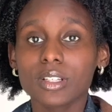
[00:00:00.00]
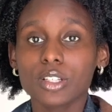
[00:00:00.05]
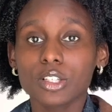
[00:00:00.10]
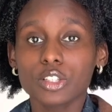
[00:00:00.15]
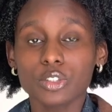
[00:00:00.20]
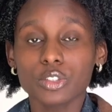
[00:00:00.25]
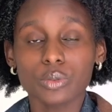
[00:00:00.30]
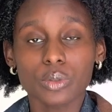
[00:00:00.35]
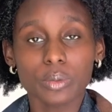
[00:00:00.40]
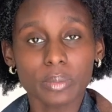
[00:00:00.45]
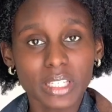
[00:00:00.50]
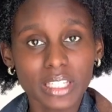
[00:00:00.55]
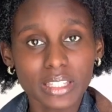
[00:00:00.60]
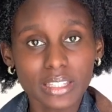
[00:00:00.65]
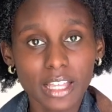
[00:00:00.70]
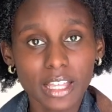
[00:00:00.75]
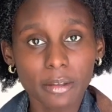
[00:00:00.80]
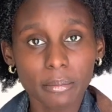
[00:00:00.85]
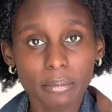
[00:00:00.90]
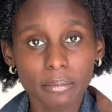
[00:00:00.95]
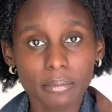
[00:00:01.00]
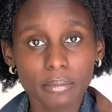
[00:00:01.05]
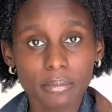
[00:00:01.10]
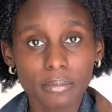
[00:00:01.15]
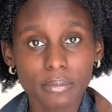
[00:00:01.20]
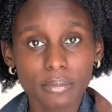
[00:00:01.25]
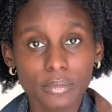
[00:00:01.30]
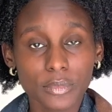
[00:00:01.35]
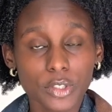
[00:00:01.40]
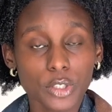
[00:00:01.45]
You will meet them,
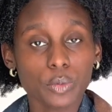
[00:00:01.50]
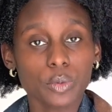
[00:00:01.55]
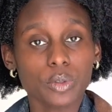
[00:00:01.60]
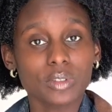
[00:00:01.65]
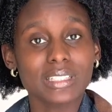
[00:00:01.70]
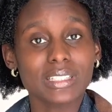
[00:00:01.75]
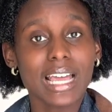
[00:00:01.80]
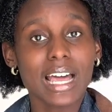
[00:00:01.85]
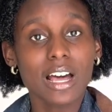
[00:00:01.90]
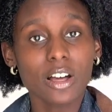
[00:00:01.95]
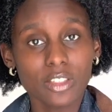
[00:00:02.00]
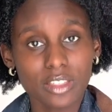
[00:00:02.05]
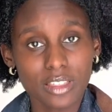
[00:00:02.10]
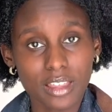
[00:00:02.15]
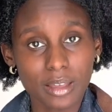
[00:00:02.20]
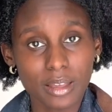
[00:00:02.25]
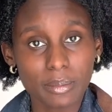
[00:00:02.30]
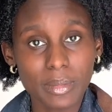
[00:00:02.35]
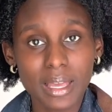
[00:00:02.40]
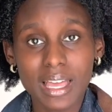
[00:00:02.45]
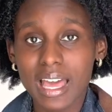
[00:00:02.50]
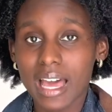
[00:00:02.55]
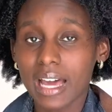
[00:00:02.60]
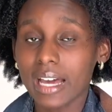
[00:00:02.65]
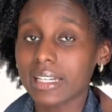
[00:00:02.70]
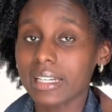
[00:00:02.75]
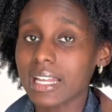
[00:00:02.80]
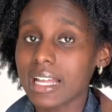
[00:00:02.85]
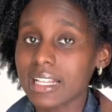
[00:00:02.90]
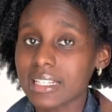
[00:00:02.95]
you will tell them.
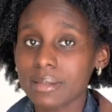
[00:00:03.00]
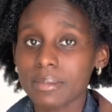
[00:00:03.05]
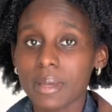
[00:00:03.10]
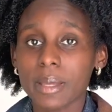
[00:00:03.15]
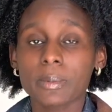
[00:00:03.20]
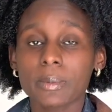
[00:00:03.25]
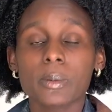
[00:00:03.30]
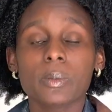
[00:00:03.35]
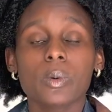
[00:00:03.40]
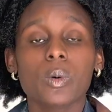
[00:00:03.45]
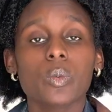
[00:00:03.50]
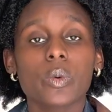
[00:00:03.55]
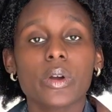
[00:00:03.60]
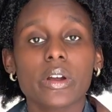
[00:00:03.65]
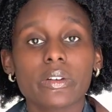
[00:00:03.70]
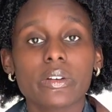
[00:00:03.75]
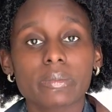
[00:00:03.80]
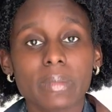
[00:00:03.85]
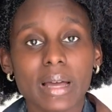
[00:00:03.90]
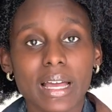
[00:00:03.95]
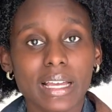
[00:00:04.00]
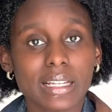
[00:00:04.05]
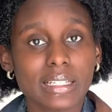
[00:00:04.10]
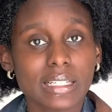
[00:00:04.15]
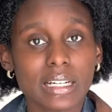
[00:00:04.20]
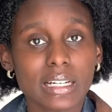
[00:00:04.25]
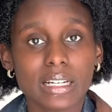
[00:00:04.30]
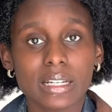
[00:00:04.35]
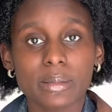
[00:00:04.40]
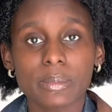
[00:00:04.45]
I like to make people aware of my
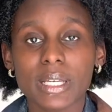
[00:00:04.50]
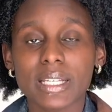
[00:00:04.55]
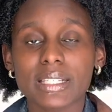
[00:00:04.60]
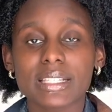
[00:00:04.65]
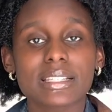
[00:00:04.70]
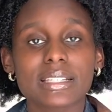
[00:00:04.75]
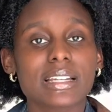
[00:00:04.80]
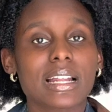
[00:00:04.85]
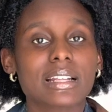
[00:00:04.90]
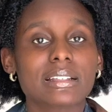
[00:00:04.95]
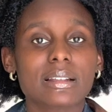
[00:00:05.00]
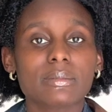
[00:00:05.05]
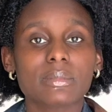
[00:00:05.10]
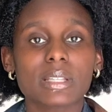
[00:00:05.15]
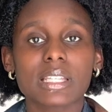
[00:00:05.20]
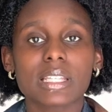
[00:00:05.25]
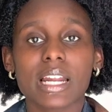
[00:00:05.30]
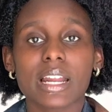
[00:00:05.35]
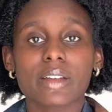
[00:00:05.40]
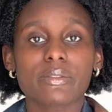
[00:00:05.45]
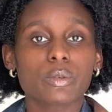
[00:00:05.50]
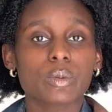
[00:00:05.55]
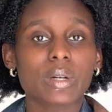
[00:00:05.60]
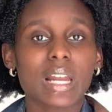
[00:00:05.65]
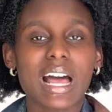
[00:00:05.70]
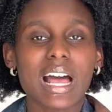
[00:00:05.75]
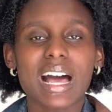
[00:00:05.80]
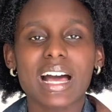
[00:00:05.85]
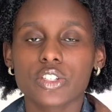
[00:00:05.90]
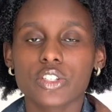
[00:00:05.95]
identity because it's not something that I ever want to
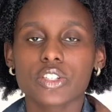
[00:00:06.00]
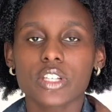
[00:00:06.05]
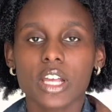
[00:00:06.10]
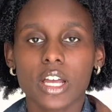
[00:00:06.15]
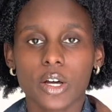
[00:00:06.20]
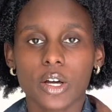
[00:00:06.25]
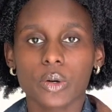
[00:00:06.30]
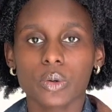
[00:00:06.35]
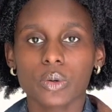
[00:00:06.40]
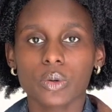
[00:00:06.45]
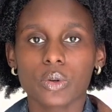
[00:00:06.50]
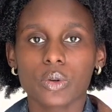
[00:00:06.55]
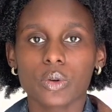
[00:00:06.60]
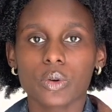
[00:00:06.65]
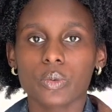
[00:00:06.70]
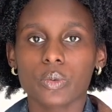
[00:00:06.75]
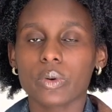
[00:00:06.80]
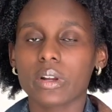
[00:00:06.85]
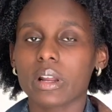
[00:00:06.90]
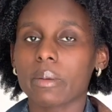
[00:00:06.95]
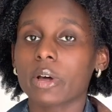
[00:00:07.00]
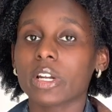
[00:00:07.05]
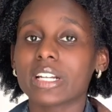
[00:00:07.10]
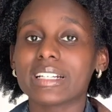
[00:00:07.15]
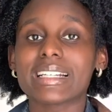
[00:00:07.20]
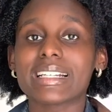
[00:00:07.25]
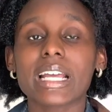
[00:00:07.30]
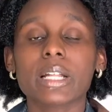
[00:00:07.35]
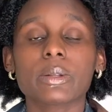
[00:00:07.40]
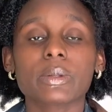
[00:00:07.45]
hide. So when I'm on a
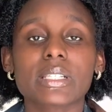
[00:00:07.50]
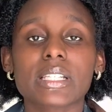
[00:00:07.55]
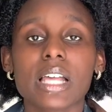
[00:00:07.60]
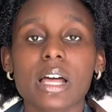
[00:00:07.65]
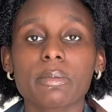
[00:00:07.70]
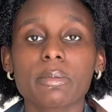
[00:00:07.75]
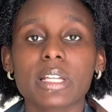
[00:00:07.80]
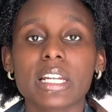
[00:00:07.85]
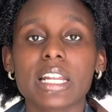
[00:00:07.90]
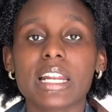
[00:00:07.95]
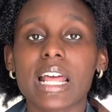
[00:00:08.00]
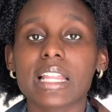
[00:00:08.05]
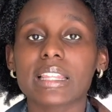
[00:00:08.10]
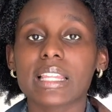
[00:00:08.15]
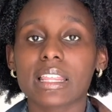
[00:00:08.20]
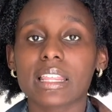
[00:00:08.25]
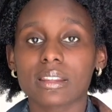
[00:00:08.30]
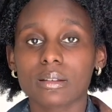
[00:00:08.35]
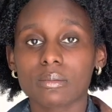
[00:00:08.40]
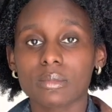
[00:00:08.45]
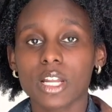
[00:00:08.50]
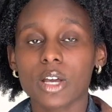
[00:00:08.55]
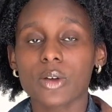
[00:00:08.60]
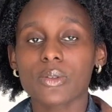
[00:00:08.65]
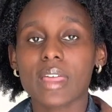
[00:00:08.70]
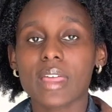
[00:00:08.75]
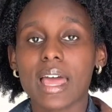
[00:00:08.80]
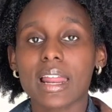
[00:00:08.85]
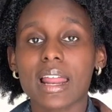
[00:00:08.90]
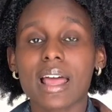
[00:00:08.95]
date with someone and I let them know
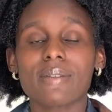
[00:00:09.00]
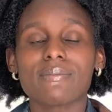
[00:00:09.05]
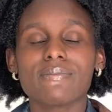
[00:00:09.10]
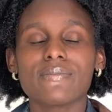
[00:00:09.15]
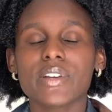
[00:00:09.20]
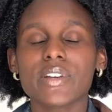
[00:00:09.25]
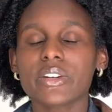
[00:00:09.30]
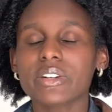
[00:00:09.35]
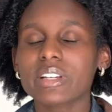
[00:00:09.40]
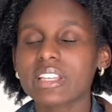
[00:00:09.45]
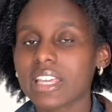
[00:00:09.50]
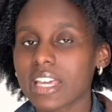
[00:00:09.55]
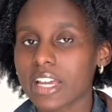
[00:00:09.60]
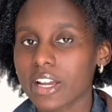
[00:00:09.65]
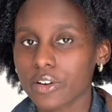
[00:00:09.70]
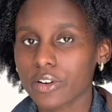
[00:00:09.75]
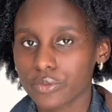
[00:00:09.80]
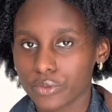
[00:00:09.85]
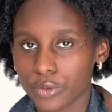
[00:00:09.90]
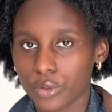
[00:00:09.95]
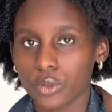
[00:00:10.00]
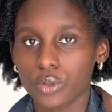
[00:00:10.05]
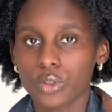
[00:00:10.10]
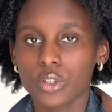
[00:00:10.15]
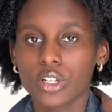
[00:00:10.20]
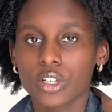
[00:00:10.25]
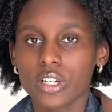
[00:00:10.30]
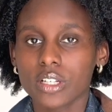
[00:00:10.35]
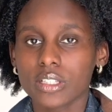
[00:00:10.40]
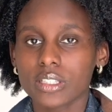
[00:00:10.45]
that, I'm very careful
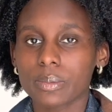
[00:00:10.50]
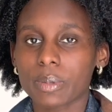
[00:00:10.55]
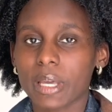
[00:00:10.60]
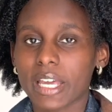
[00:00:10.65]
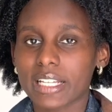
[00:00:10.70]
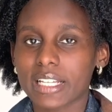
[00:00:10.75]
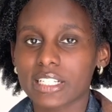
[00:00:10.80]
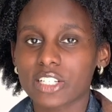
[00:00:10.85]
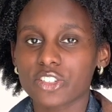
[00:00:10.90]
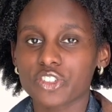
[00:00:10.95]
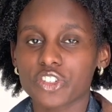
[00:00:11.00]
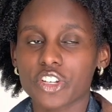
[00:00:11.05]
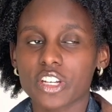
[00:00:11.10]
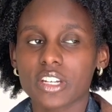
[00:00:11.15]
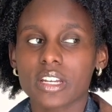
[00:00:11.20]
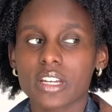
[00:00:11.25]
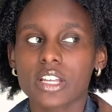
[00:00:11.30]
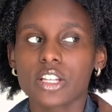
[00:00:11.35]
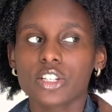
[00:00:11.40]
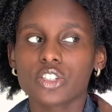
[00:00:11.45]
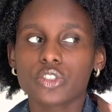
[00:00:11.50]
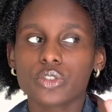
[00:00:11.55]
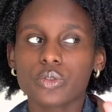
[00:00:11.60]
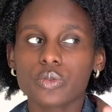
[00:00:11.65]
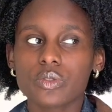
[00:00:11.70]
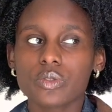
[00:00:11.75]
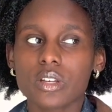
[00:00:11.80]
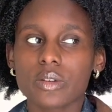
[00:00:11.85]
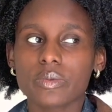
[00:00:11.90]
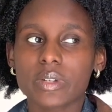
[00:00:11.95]
to pay attention to
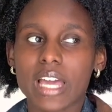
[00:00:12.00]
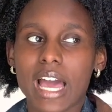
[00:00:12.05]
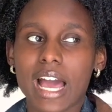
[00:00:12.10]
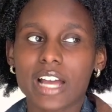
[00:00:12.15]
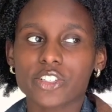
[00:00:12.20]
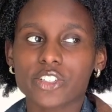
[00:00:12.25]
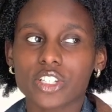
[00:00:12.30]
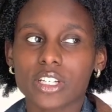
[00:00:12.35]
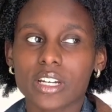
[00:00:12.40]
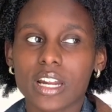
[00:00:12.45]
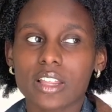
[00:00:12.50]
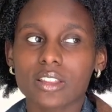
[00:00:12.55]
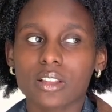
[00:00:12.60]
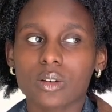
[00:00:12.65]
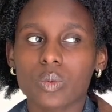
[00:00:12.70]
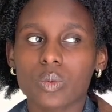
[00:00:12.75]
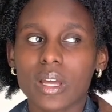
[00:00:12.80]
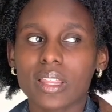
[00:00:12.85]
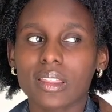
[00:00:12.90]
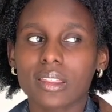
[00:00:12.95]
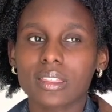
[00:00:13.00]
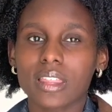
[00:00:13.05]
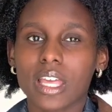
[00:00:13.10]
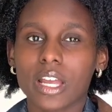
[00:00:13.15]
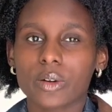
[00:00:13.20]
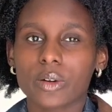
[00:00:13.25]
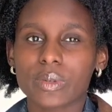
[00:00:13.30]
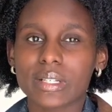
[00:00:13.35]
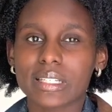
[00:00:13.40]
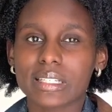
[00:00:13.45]
their reaction and the way that they
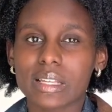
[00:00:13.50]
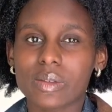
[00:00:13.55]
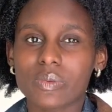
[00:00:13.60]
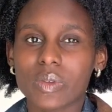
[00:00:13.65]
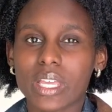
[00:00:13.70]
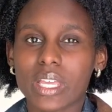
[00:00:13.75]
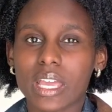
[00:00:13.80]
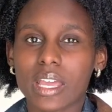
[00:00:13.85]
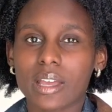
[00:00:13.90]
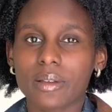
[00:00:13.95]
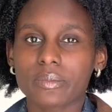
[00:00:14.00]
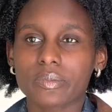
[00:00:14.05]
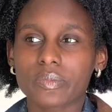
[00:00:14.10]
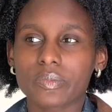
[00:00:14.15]
are receiving it.